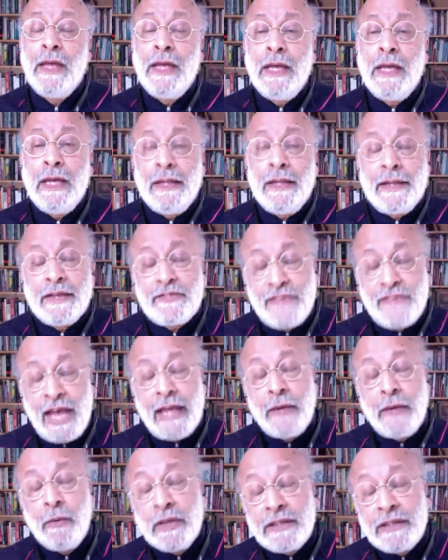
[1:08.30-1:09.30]
that Sally
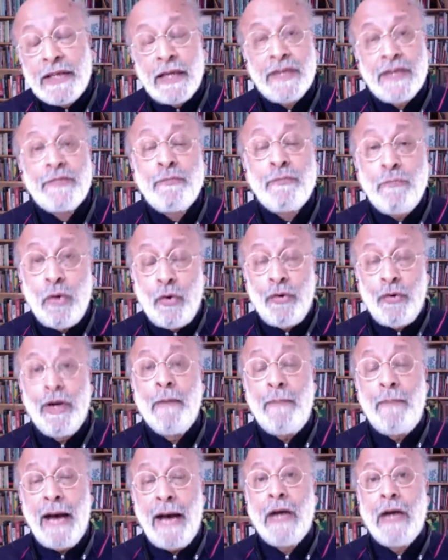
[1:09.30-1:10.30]
will tell us more
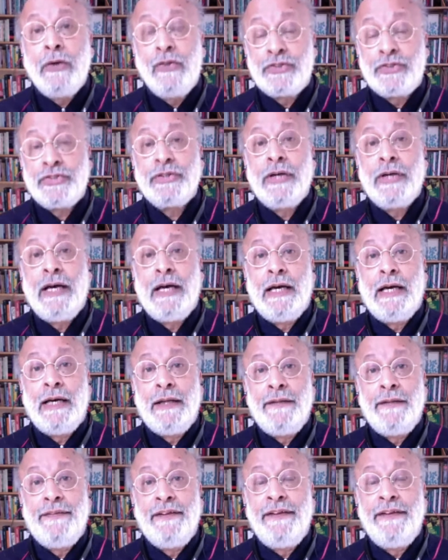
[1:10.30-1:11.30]
about
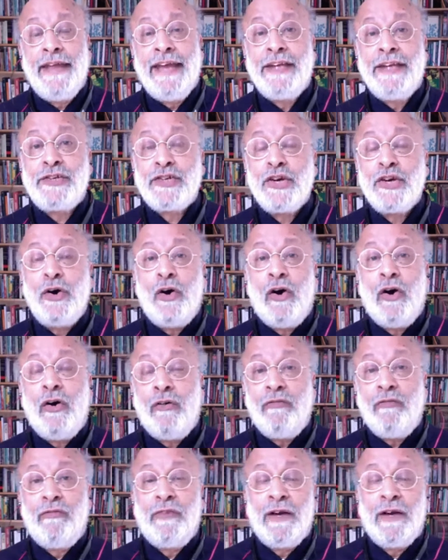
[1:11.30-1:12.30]
the nature
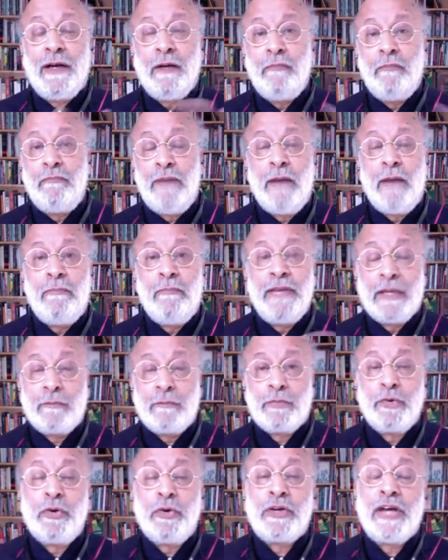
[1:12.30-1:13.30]
of public
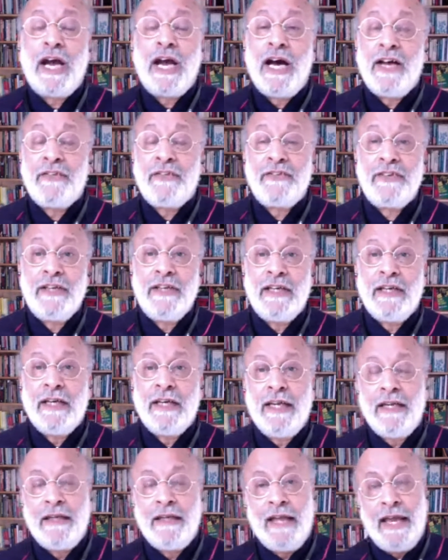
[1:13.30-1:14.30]
broadcasting
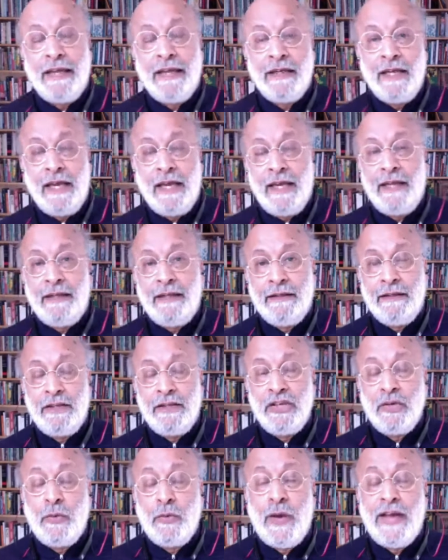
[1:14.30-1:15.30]
in the
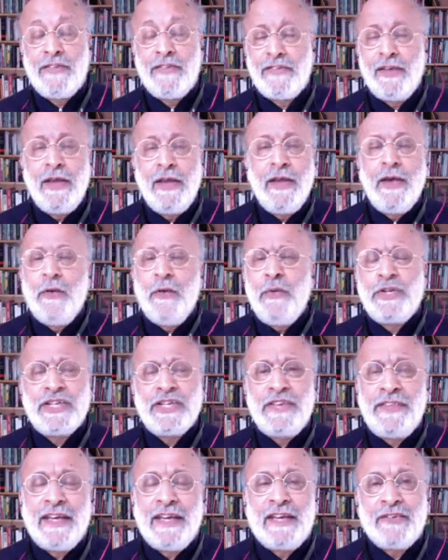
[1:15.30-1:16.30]
US, which I
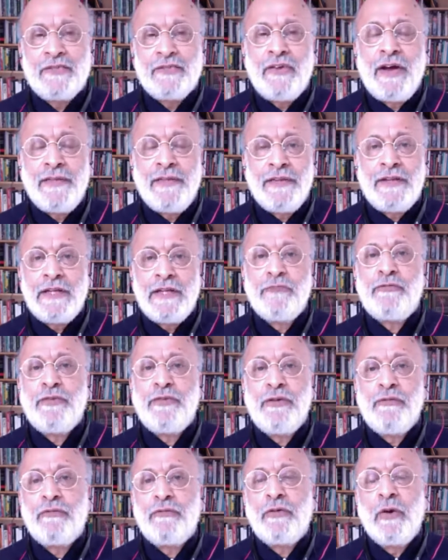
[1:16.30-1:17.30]
think is rather
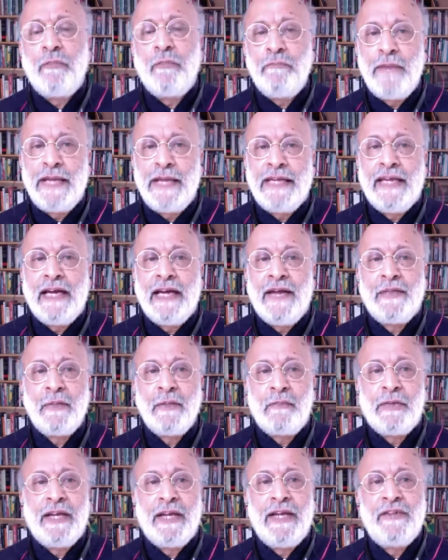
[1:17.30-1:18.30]
different from many other
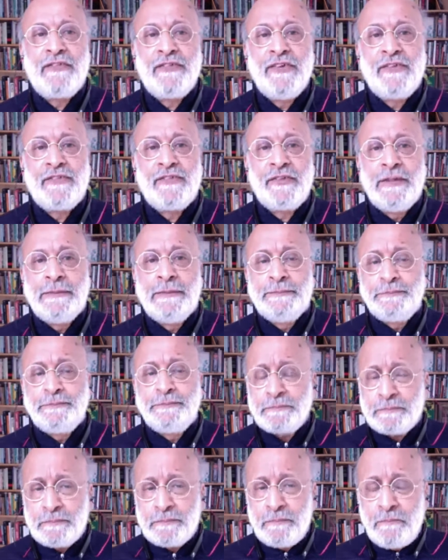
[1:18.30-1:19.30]
places.
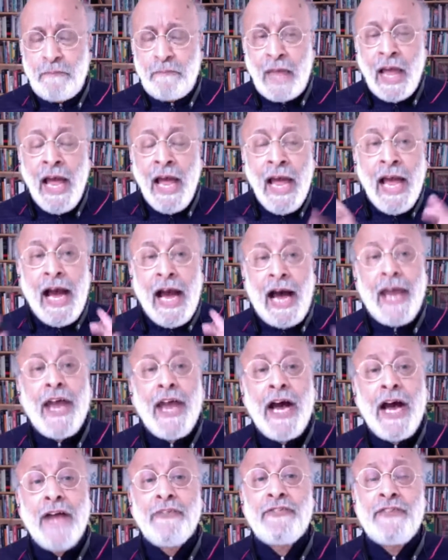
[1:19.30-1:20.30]
I
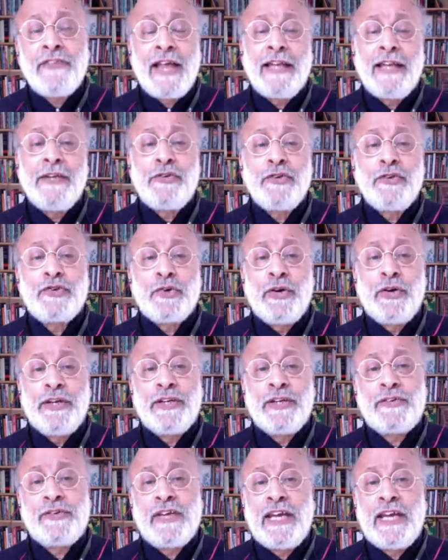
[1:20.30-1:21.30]
asked Sally to join
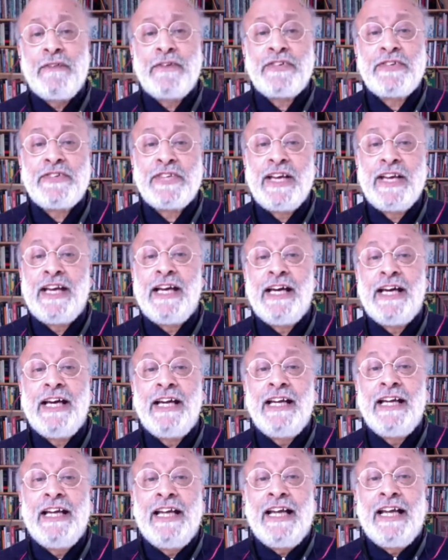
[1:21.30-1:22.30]
us to give us
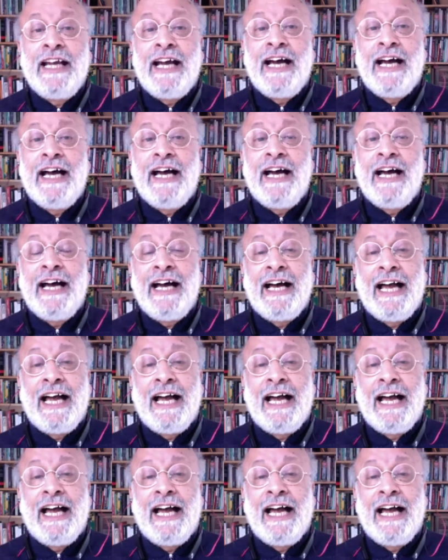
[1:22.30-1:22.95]
an